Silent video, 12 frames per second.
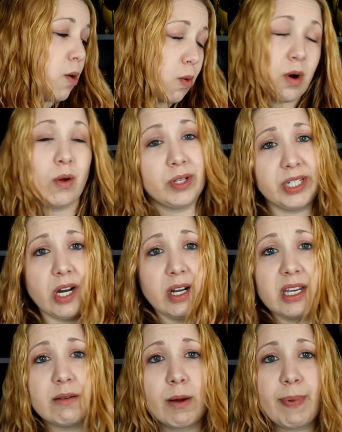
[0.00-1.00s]
We're only
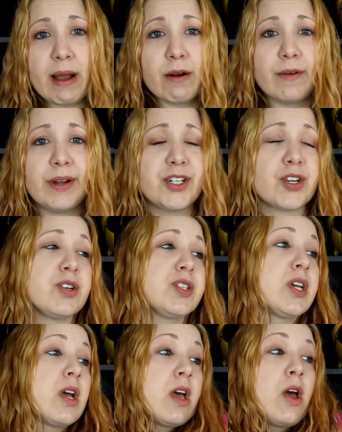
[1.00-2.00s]
talking about Power
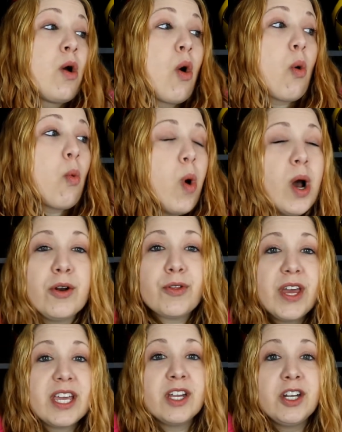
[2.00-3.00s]
Rangers. What are
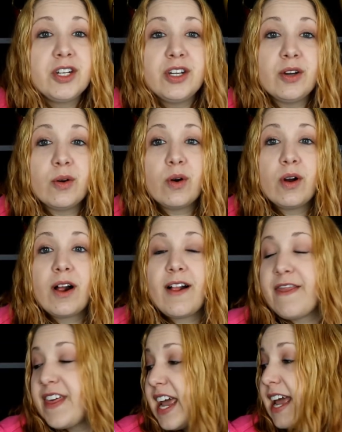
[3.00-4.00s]
they gonna do?
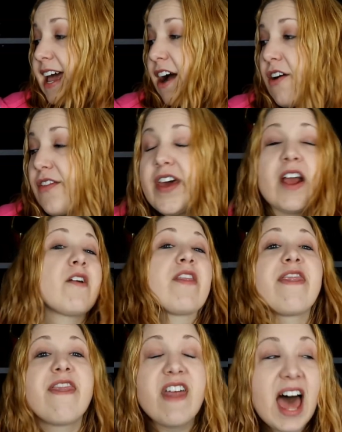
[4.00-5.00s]
They are they're
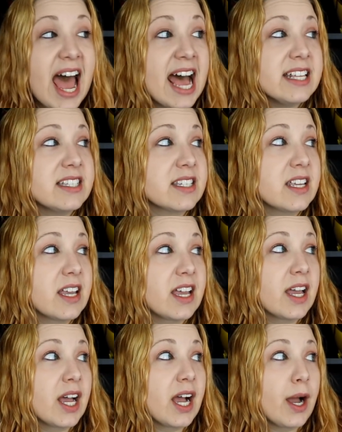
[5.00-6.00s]
that
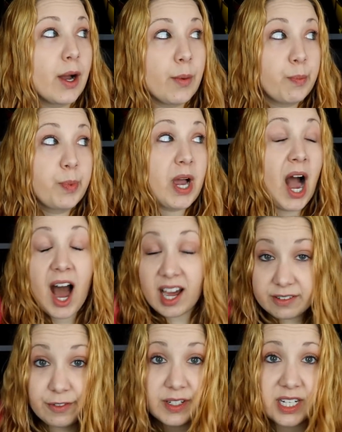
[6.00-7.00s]

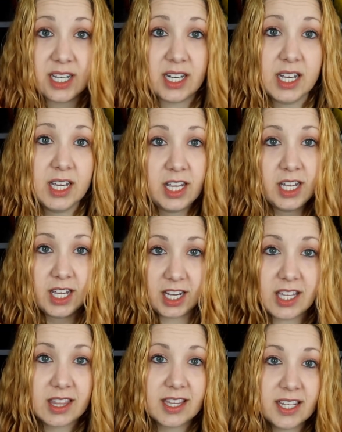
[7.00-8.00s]
confident
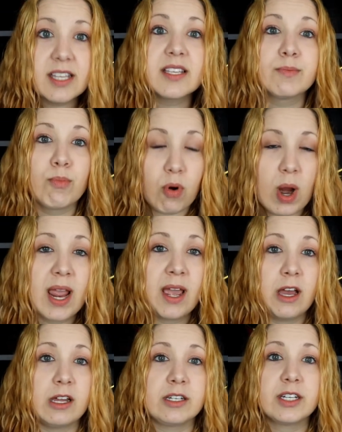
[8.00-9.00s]
in this
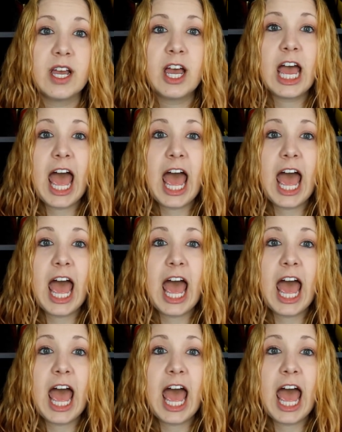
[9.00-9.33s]
brand